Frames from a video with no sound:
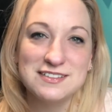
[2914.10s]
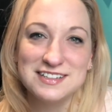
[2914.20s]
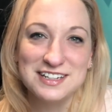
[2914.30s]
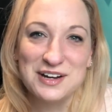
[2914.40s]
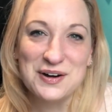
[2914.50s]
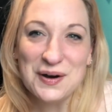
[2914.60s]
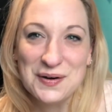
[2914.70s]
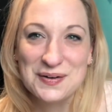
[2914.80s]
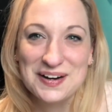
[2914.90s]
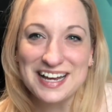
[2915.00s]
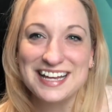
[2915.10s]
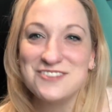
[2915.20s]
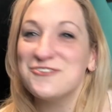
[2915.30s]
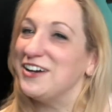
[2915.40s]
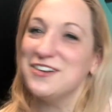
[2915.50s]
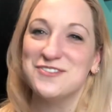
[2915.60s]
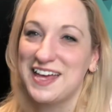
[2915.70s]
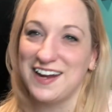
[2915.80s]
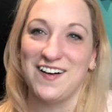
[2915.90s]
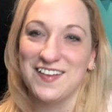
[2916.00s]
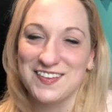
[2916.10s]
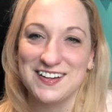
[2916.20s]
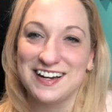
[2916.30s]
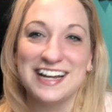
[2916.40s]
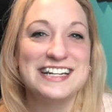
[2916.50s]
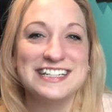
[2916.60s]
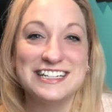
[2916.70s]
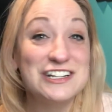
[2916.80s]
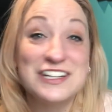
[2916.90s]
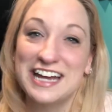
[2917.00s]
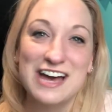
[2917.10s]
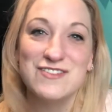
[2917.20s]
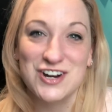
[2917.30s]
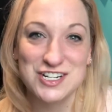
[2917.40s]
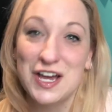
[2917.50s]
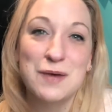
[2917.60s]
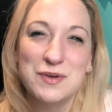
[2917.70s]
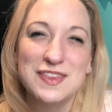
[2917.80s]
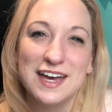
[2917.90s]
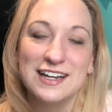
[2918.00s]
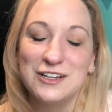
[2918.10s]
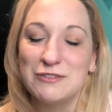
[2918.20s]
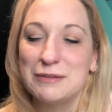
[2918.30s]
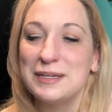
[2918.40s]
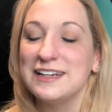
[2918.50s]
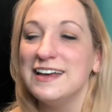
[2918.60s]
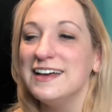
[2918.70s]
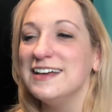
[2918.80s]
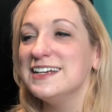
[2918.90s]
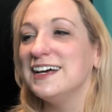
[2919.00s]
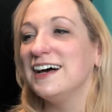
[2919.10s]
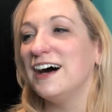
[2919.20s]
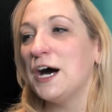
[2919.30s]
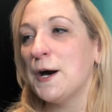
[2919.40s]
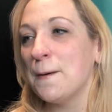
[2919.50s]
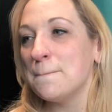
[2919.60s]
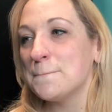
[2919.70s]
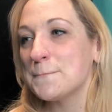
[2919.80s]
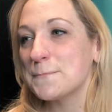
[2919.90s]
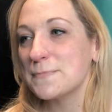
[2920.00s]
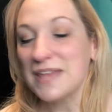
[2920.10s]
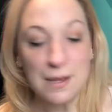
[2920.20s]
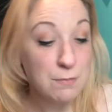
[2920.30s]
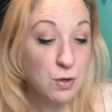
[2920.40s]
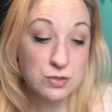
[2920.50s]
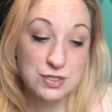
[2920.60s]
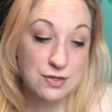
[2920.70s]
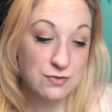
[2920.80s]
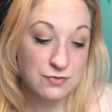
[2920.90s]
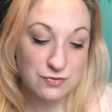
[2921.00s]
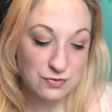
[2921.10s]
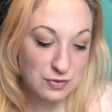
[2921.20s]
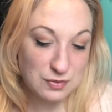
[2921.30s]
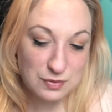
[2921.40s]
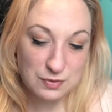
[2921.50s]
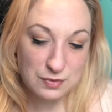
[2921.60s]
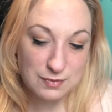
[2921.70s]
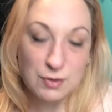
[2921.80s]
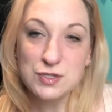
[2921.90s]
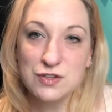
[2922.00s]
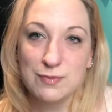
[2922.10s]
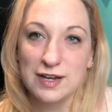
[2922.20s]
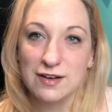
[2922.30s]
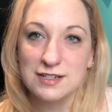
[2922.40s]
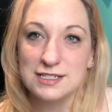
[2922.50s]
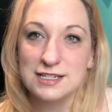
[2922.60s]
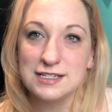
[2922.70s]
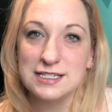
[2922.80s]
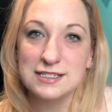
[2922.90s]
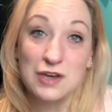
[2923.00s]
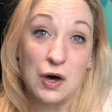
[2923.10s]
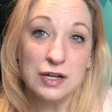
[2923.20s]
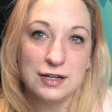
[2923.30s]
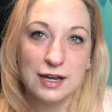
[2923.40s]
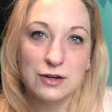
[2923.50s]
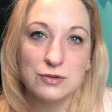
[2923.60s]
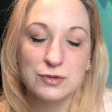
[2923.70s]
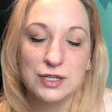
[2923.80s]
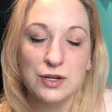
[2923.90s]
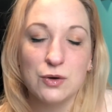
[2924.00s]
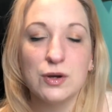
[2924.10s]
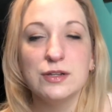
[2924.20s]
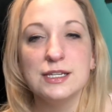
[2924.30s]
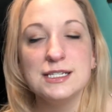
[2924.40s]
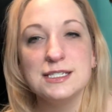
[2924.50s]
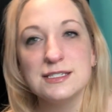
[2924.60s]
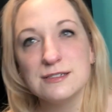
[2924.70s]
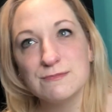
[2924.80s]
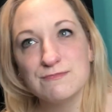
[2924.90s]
you know, in front of that author, and they're going to have a hard time with that. You know what I mean? Um, and most of most of my content is gone now, you know, or at least